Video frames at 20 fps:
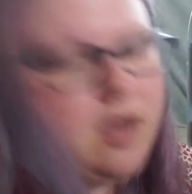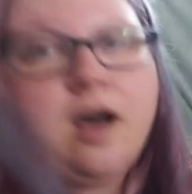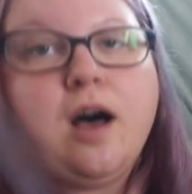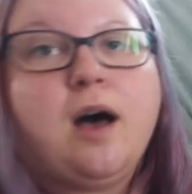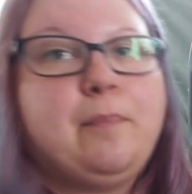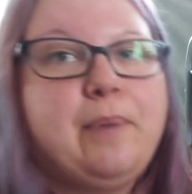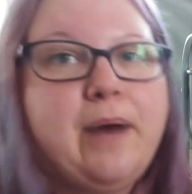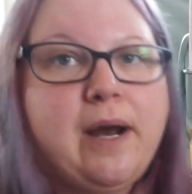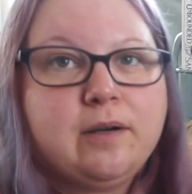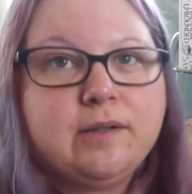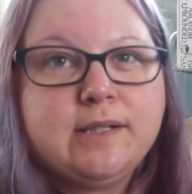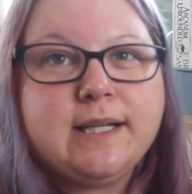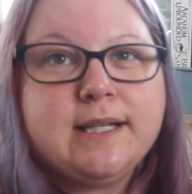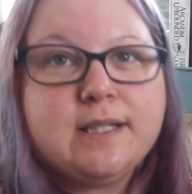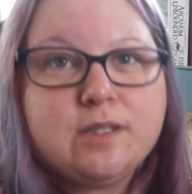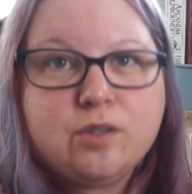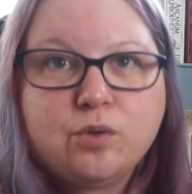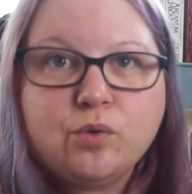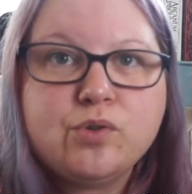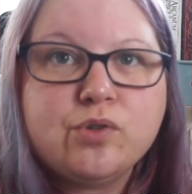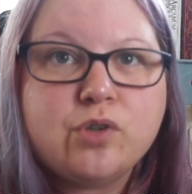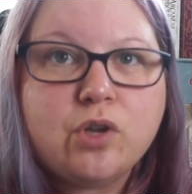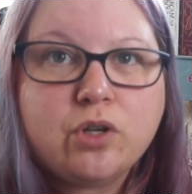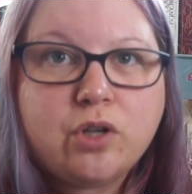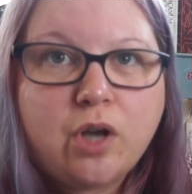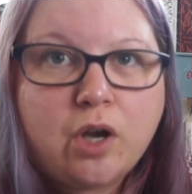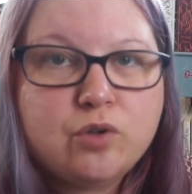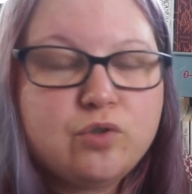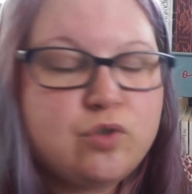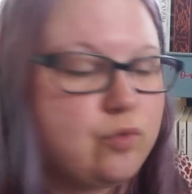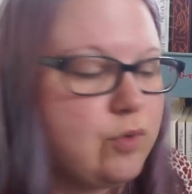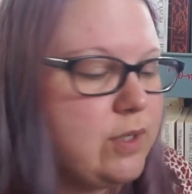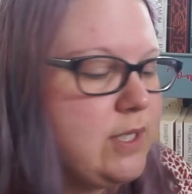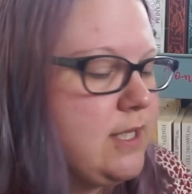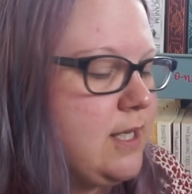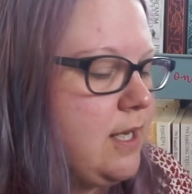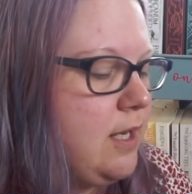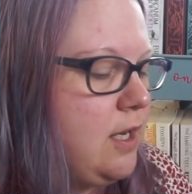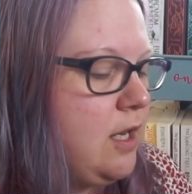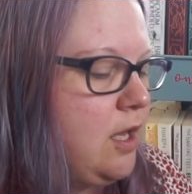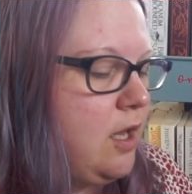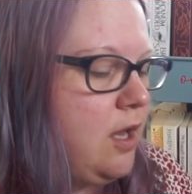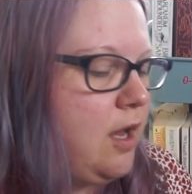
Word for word: Apparently it's also ghostwritten,